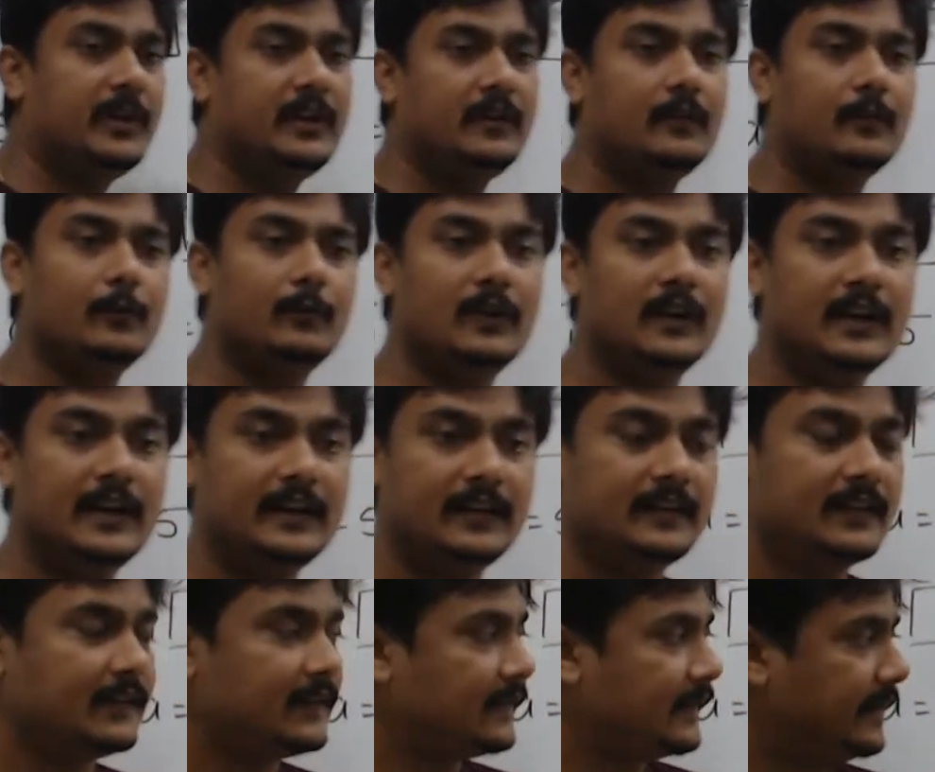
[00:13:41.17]
means one
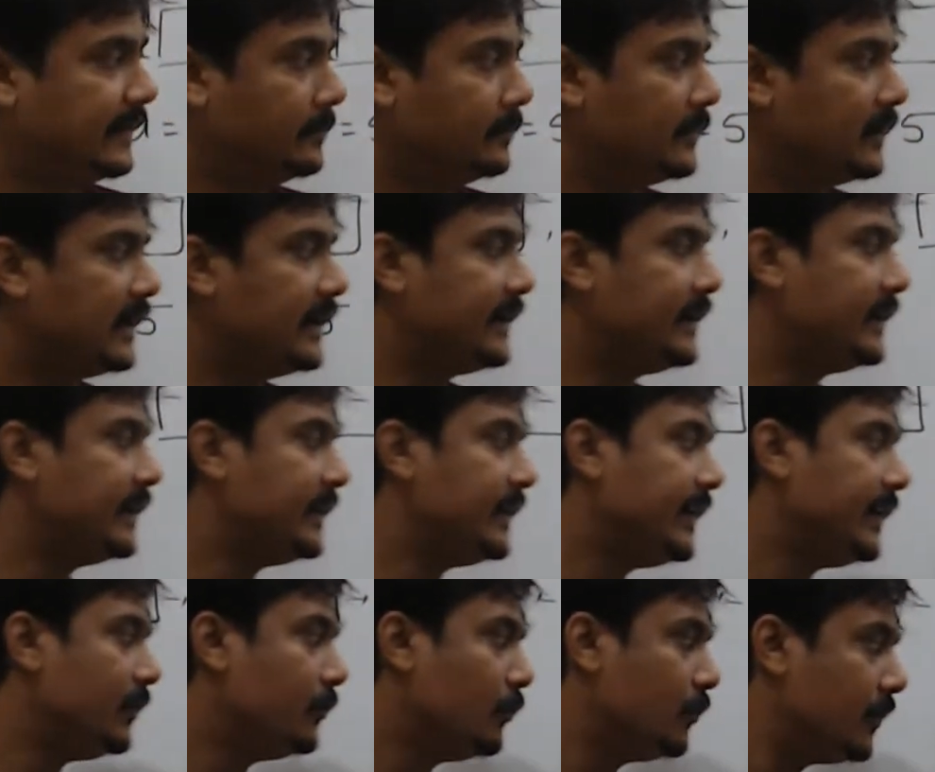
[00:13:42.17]
and the same. I can
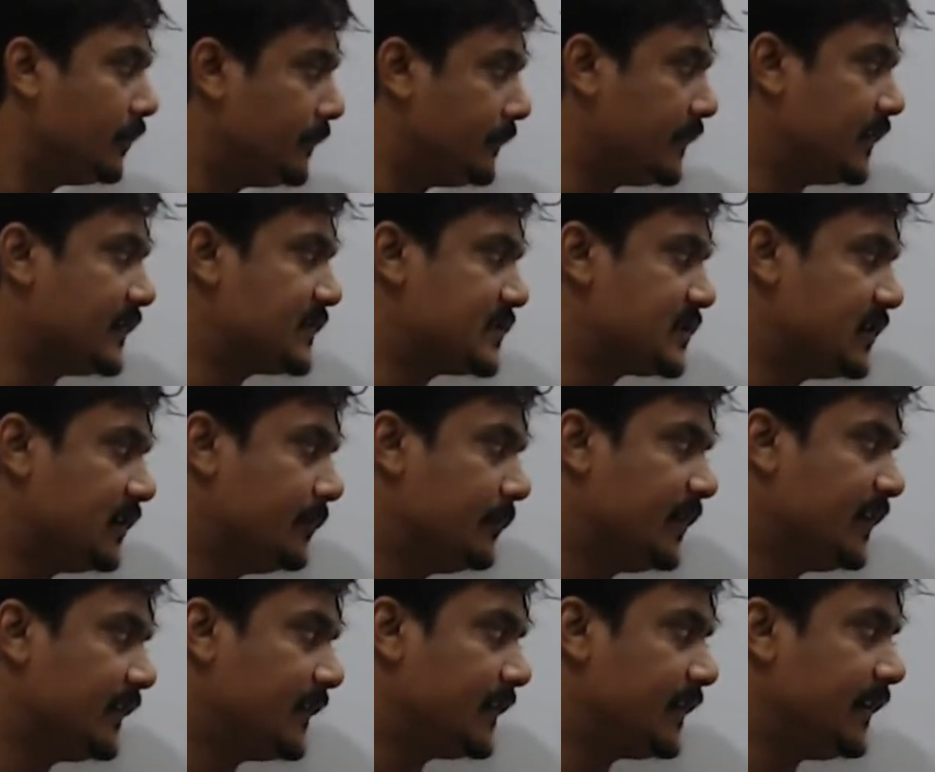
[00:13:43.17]
denote the first term
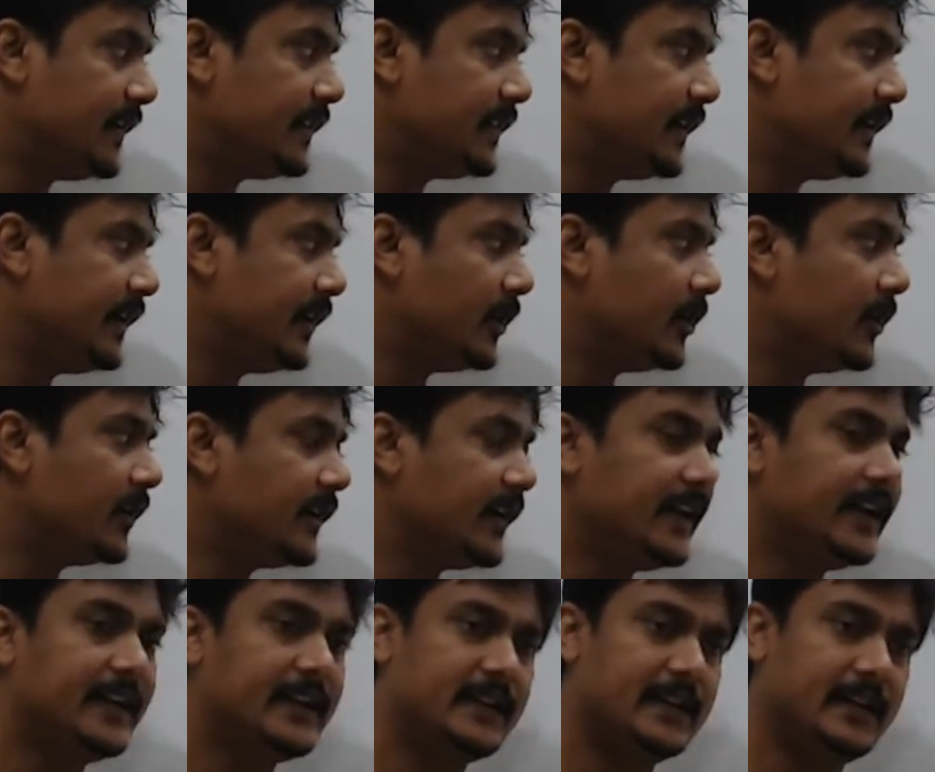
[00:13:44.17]
as T3 or
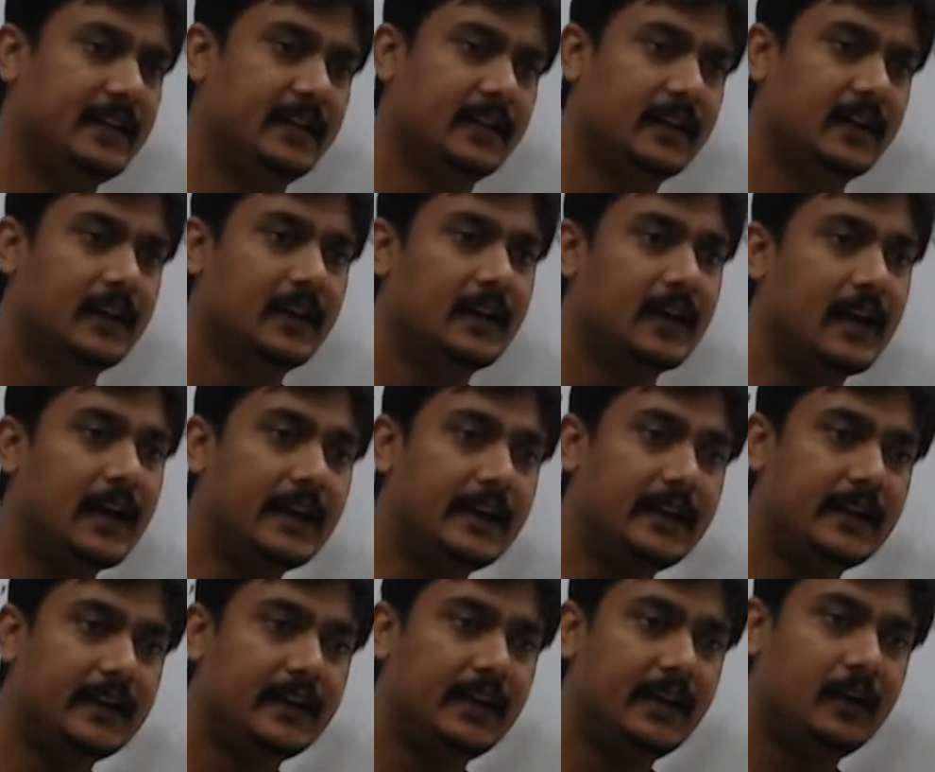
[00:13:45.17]
A3. I
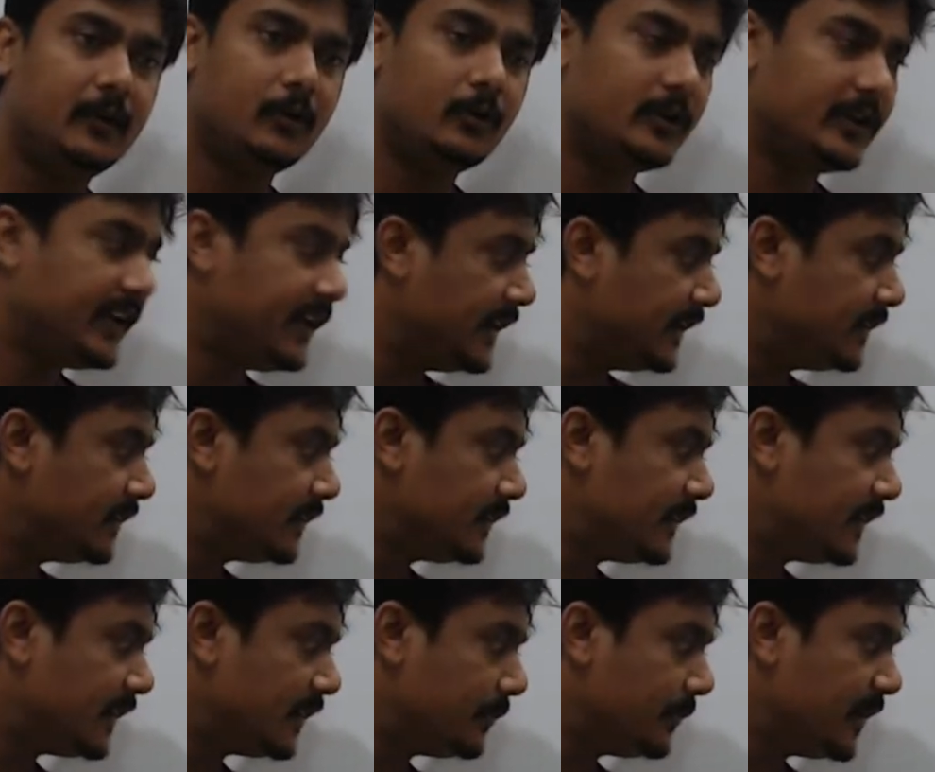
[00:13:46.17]
can denote the
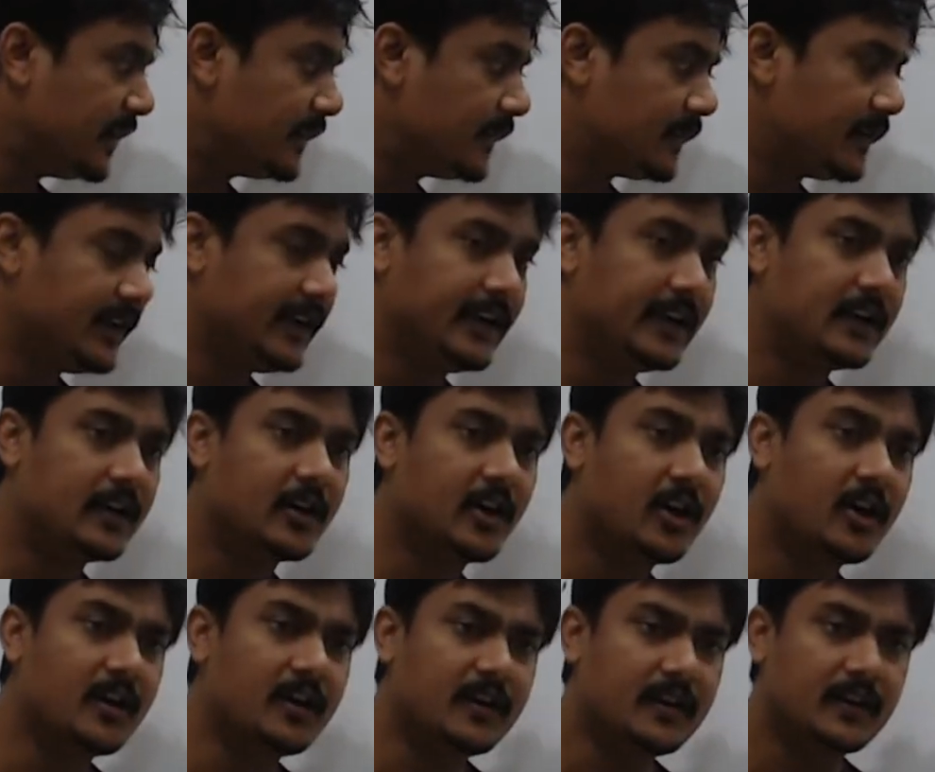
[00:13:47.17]
nth term as Tn
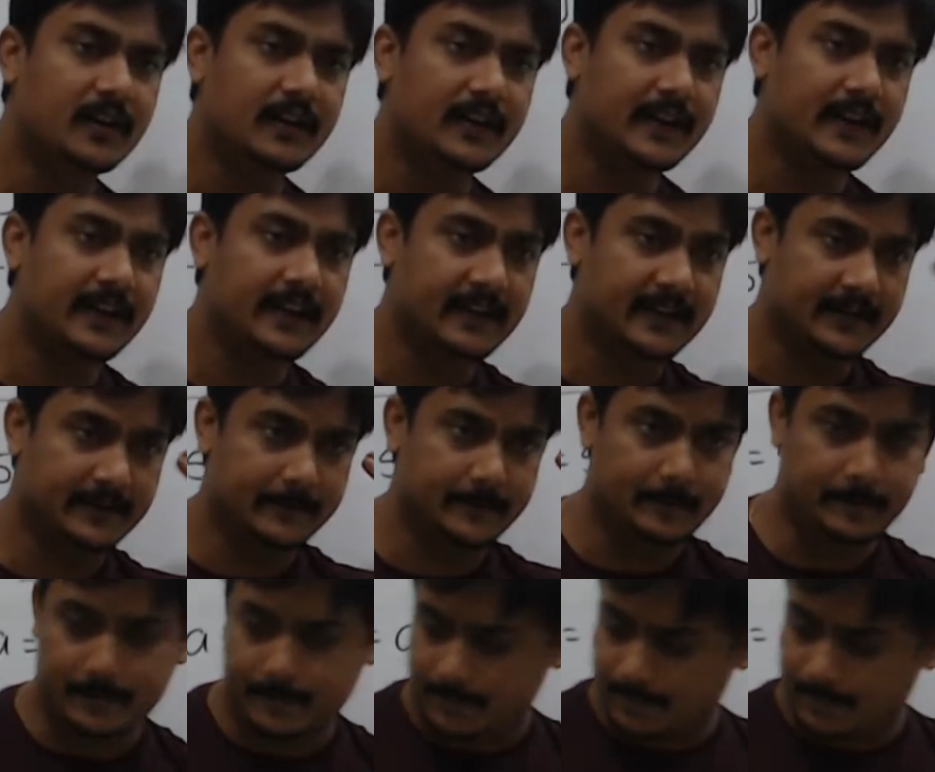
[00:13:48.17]
or An.